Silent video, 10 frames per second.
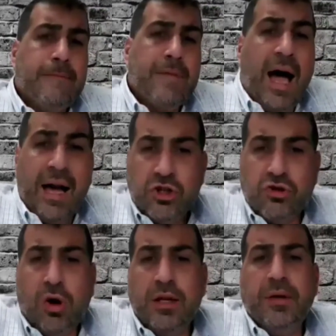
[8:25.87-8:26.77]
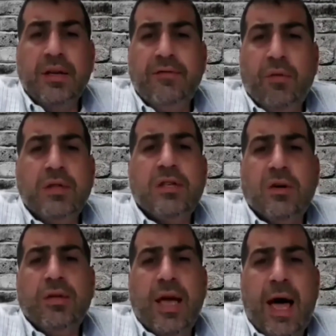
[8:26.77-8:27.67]
I strongly believe what's
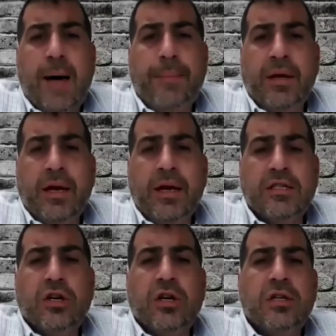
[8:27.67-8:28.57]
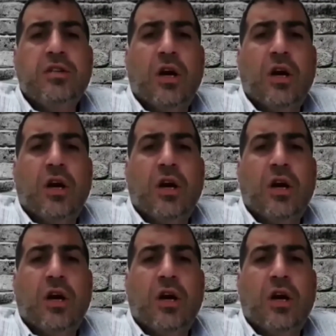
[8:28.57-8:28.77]
going to happen is they're going to start